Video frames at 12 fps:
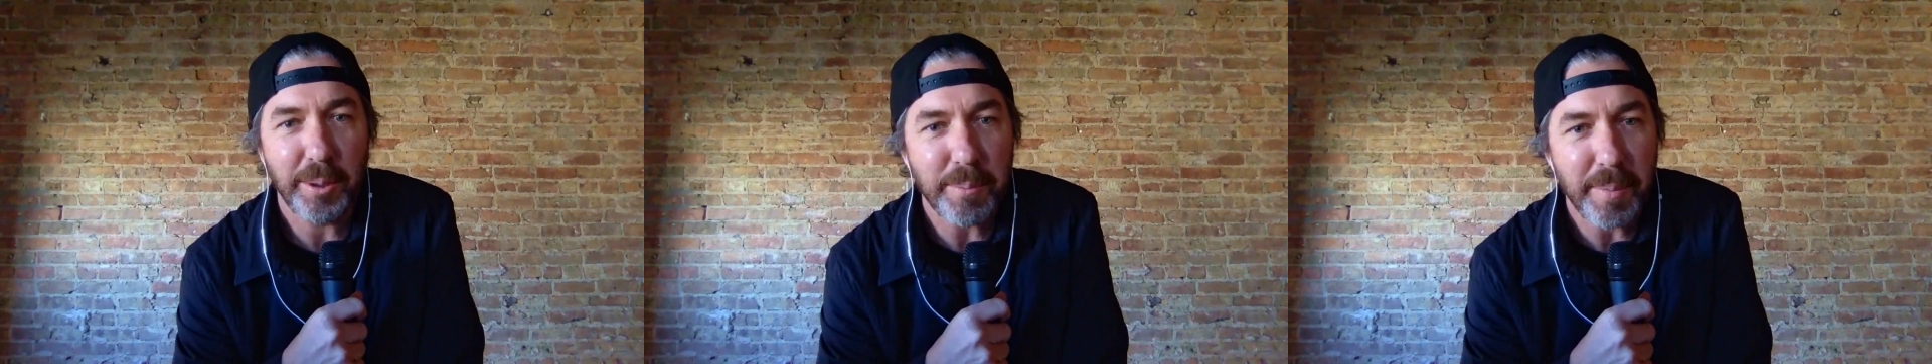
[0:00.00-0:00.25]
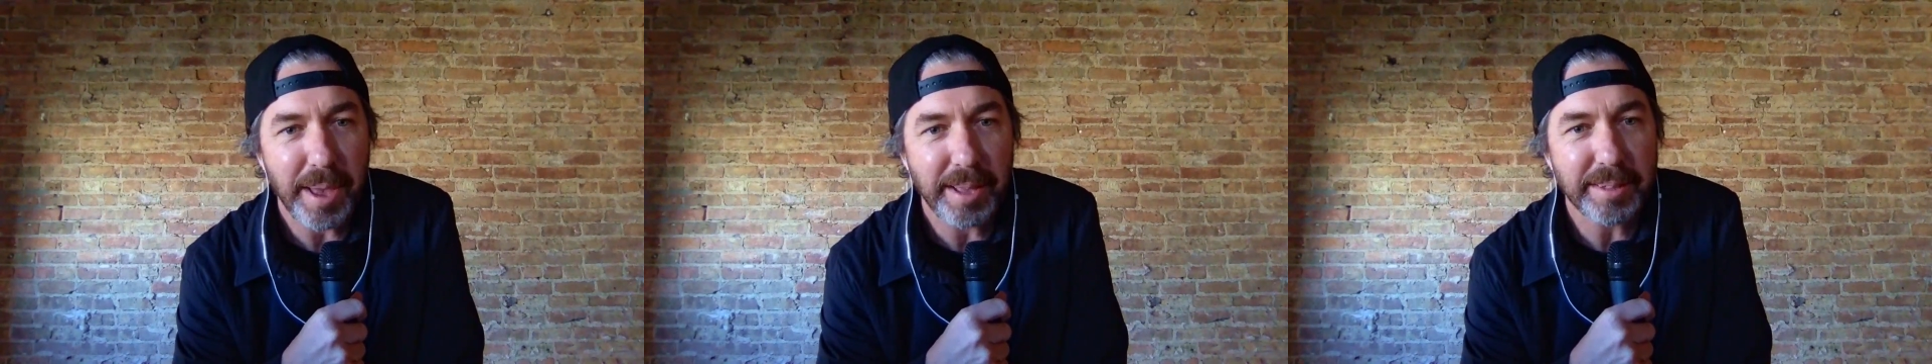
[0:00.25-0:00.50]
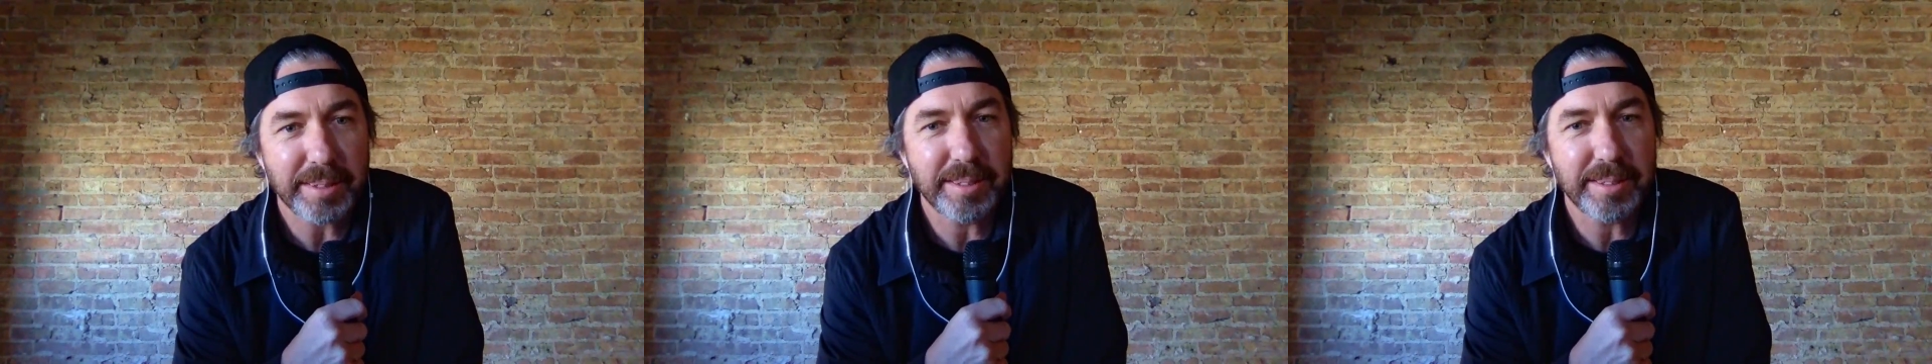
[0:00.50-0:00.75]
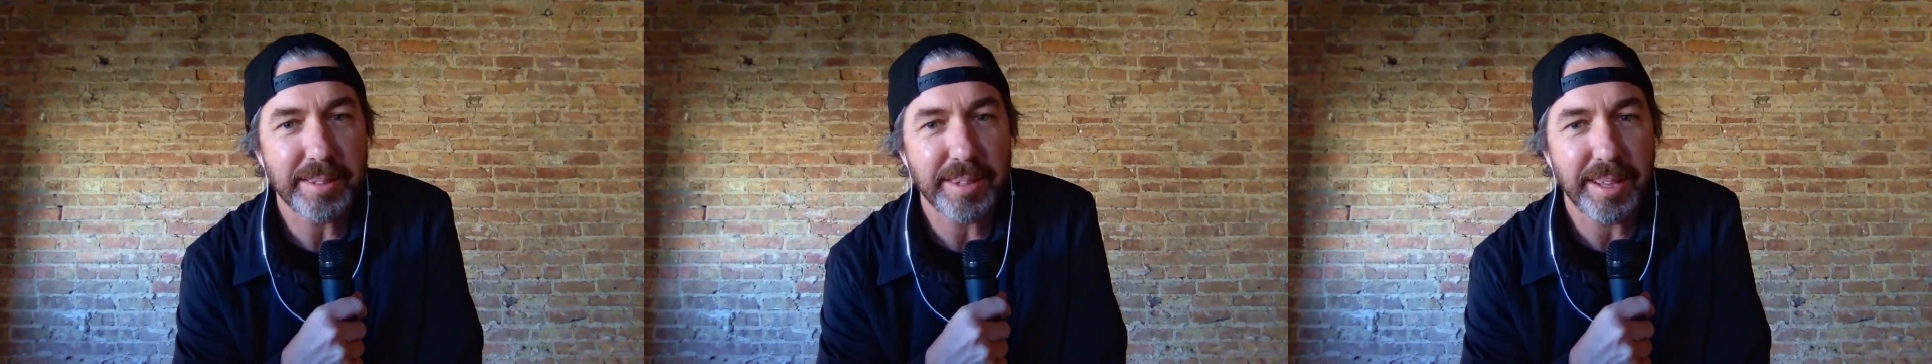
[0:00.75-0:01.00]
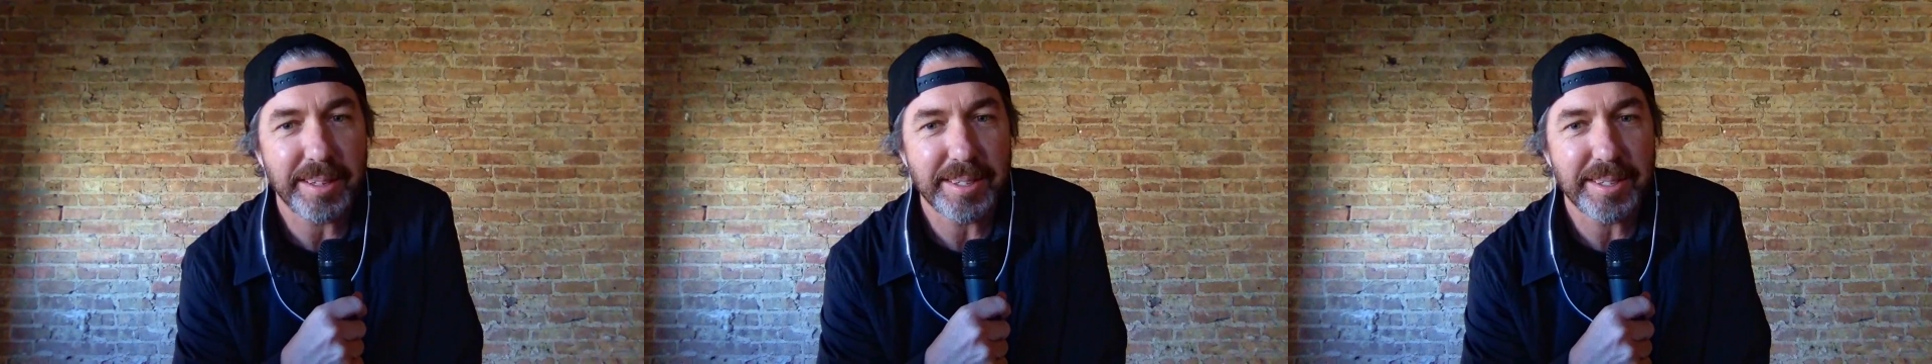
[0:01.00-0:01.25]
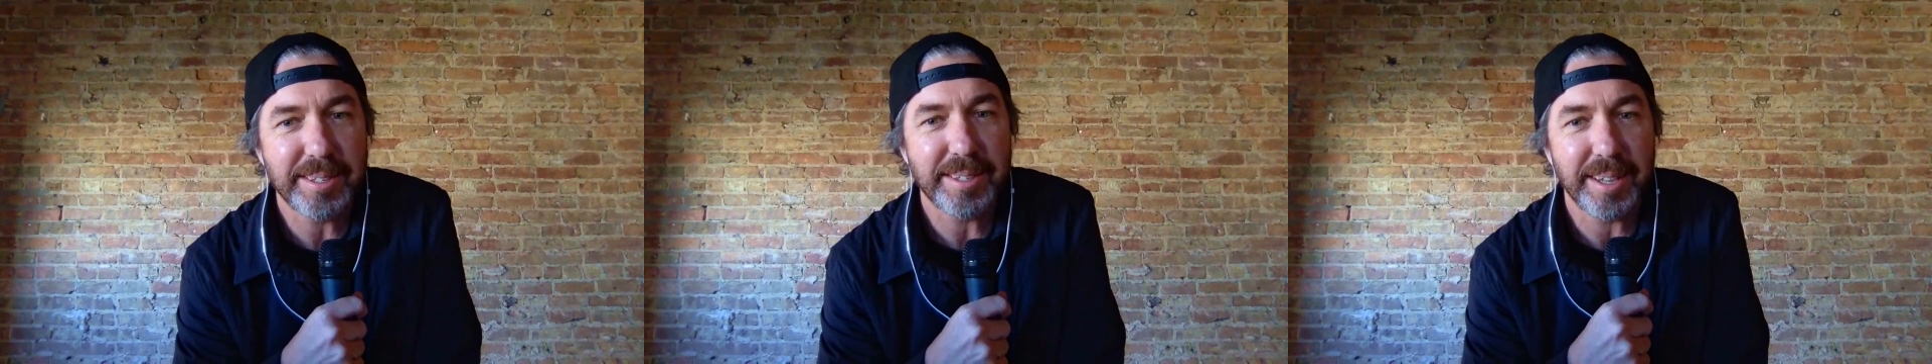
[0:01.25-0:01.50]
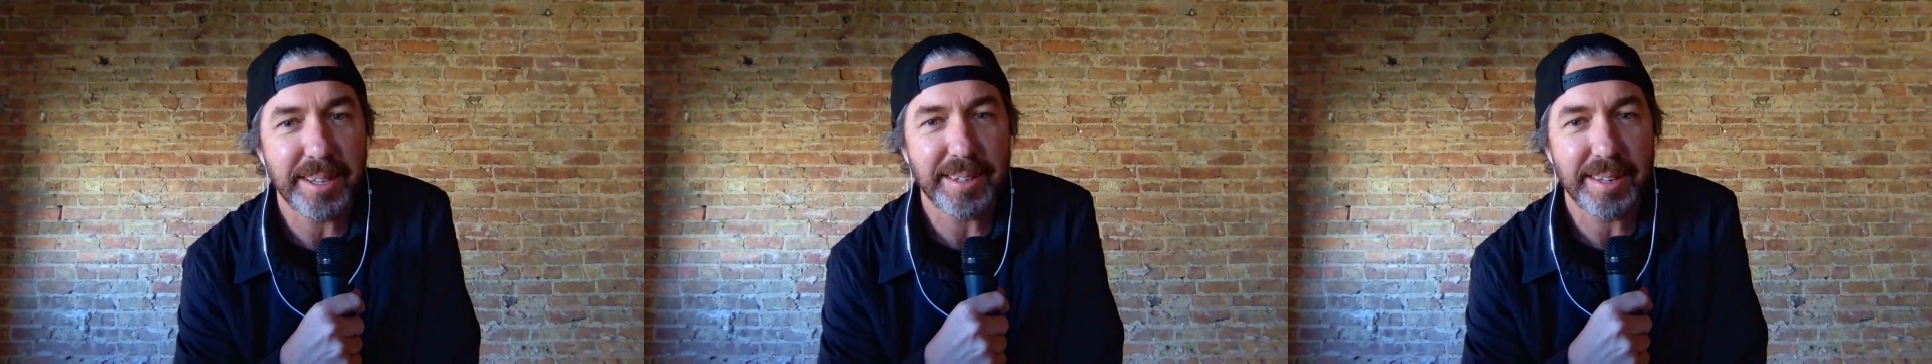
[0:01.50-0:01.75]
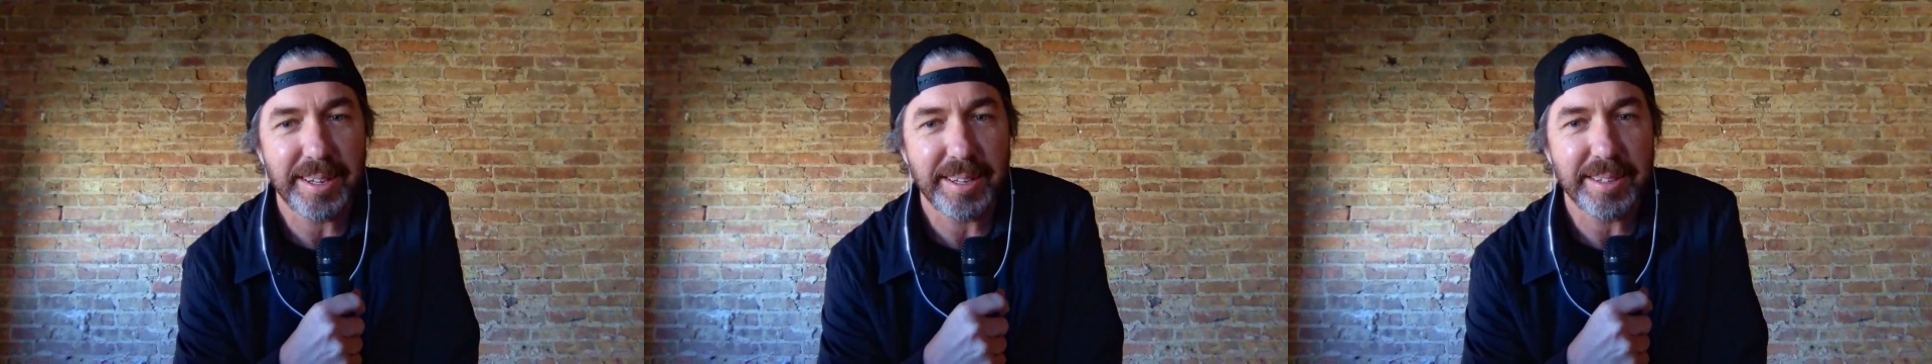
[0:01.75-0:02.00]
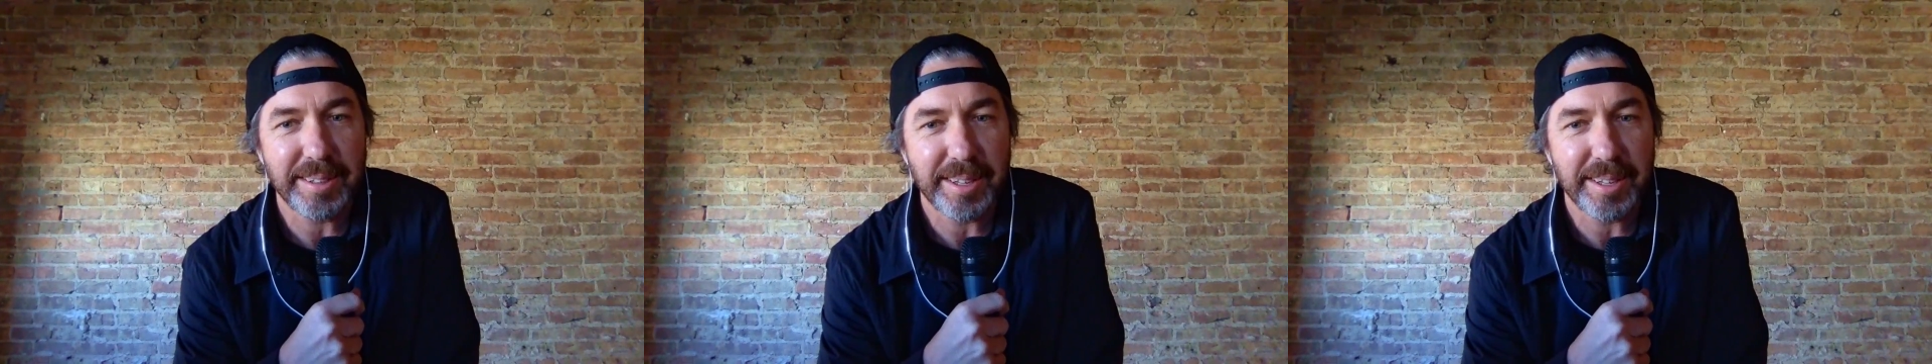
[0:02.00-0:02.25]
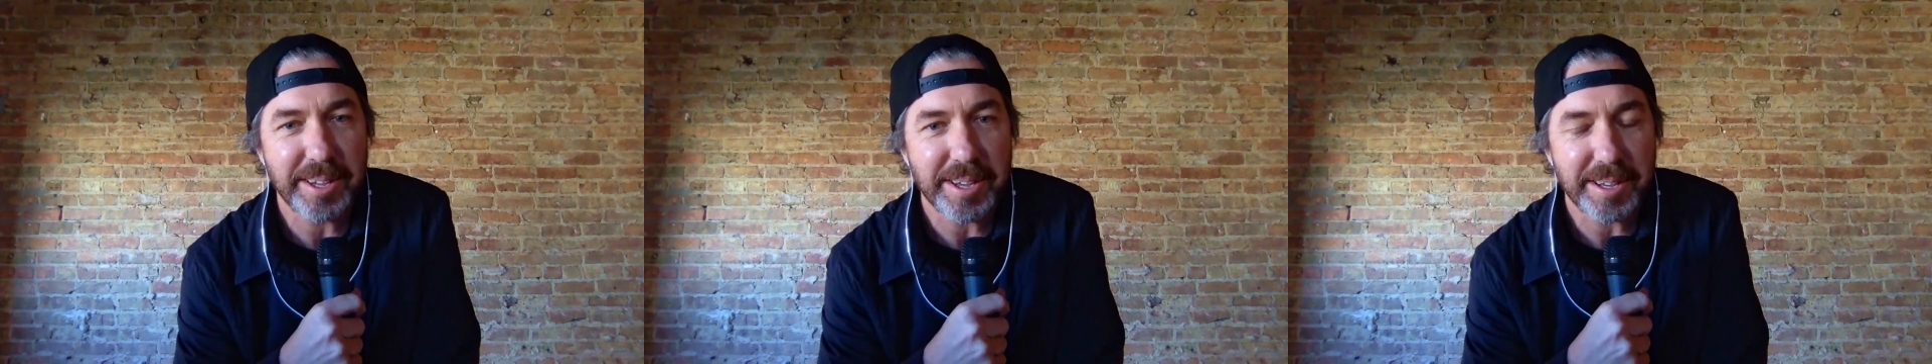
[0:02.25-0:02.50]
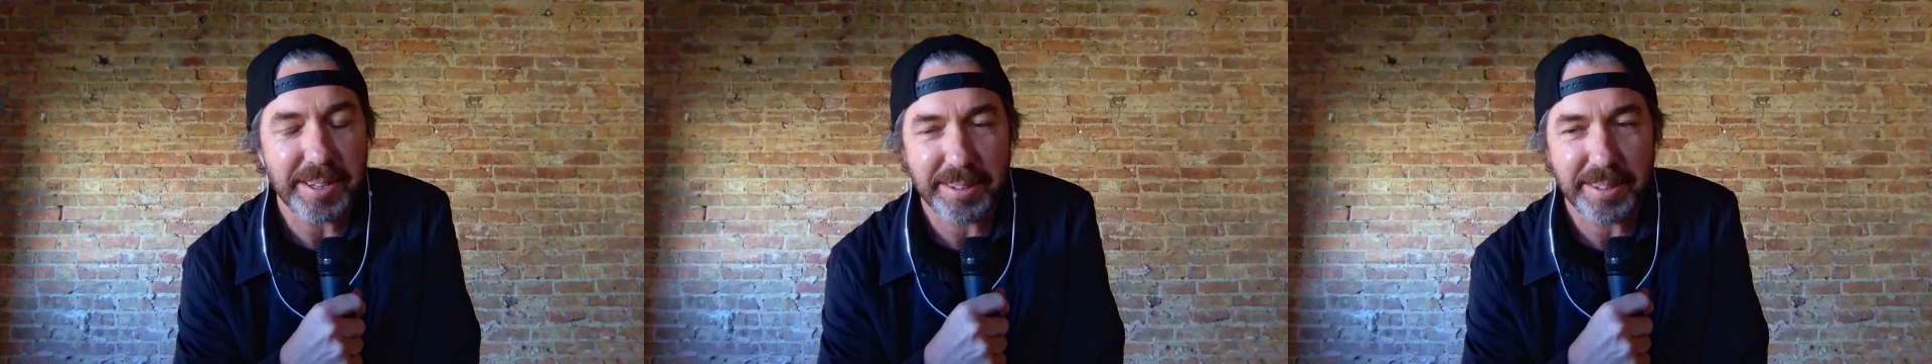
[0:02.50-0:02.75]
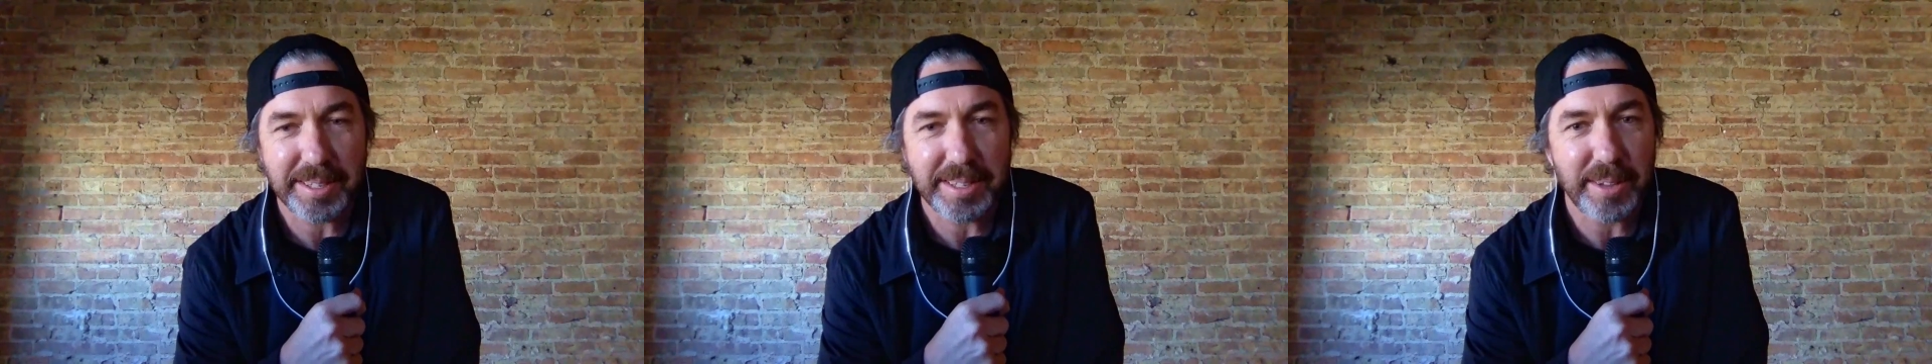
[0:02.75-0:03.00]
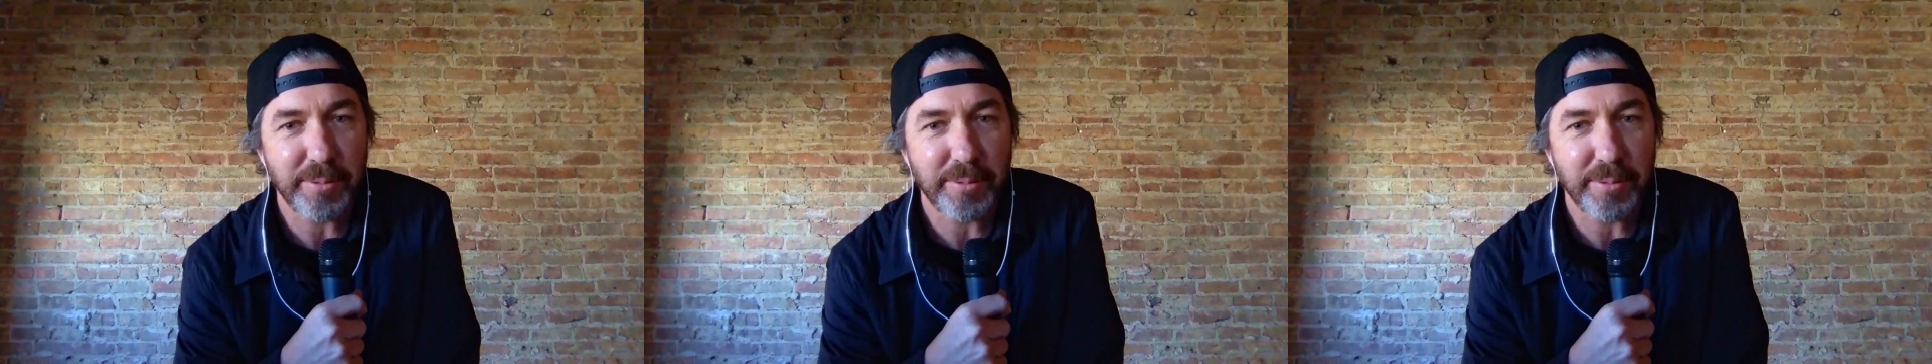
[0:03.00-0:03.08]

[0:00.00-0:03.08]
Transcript: lament and sit in the